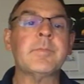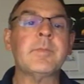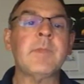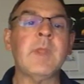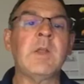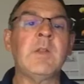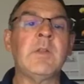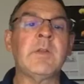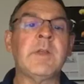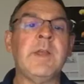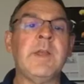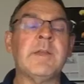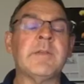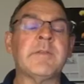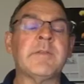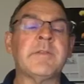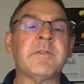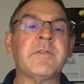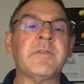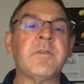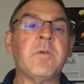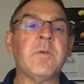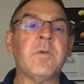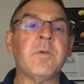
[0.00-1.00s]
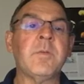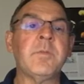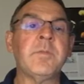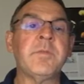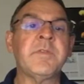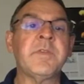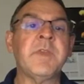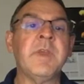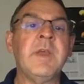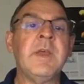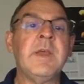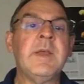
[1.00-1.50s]
Looking at
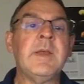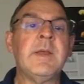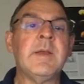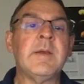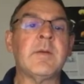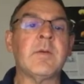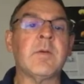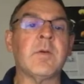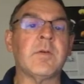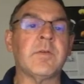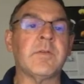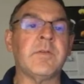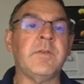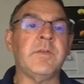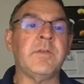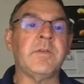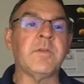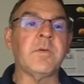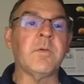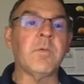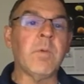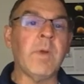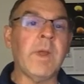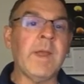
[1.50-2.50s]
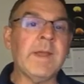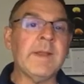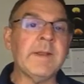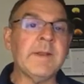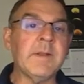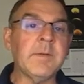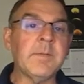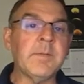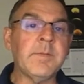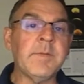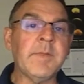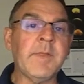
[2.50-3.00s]
storms, of course these are
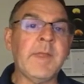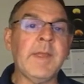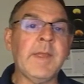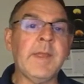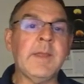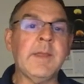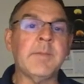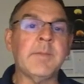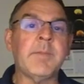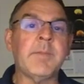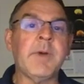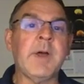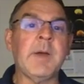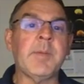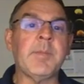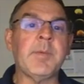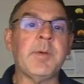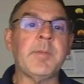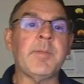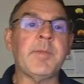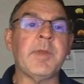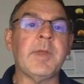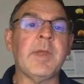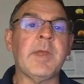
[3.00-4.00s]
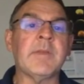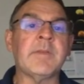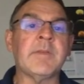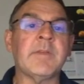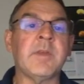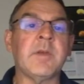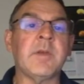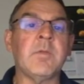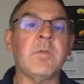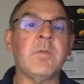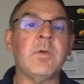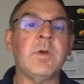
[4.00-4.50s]
random and they can pop up as
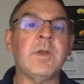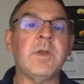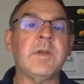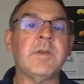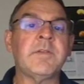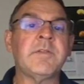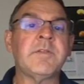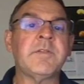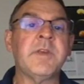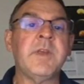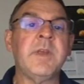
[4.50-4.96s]
they wish.